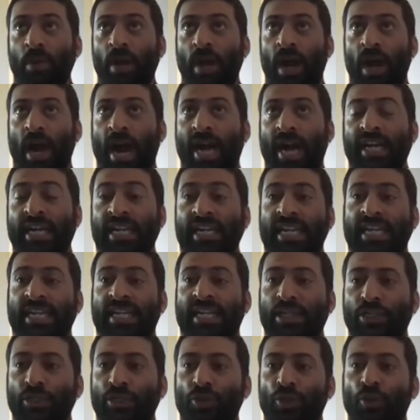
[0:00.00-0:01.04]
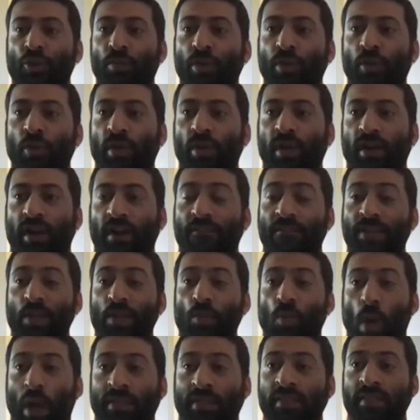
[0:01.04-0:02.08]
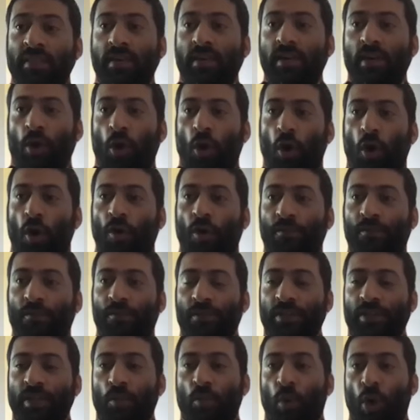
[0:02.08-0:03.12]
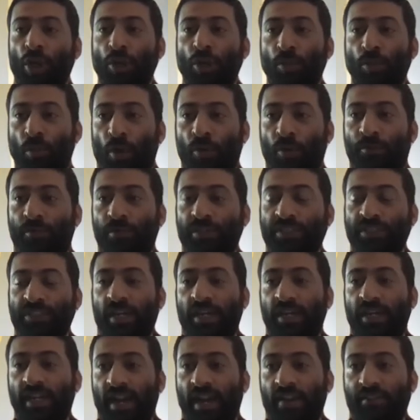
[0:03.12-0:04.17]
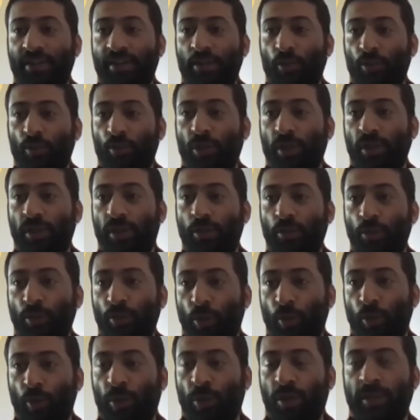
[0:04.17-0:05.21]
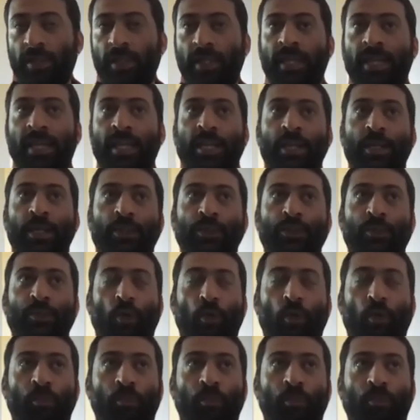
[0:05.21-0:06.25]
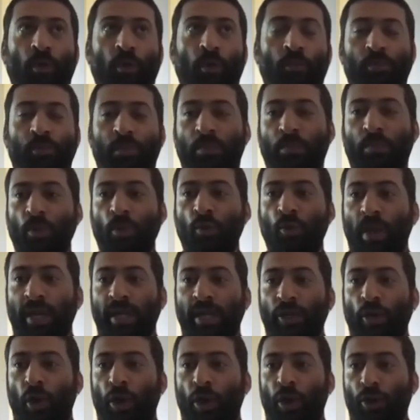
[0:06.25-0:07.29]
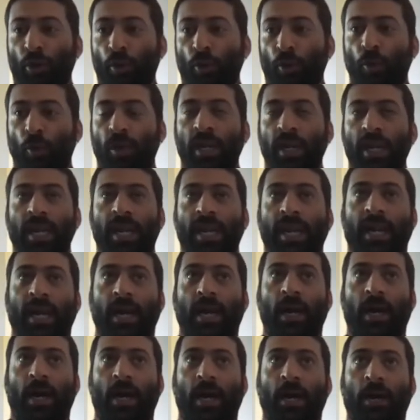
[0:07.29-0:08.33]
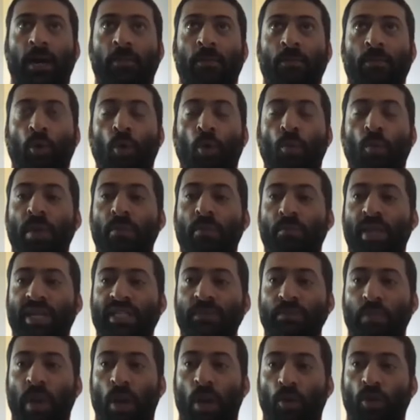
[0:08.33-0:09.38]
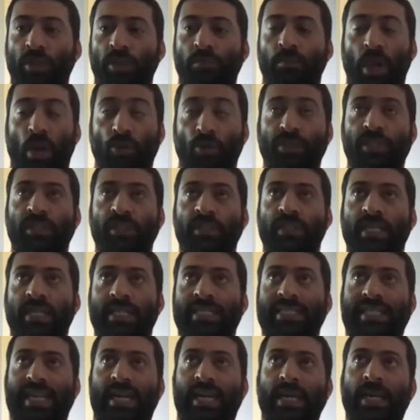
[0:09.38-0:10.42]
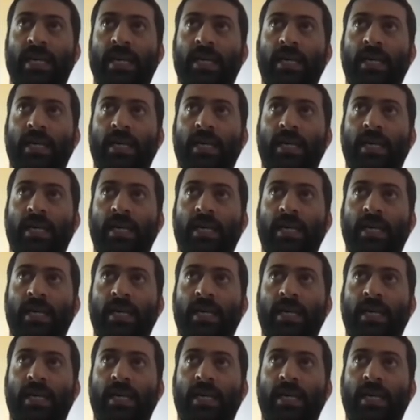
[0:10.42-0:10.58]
ideally consumed roughly 1/3 of the volume of junk traffic to the root. So for people who might not know, Chromium-based browsers send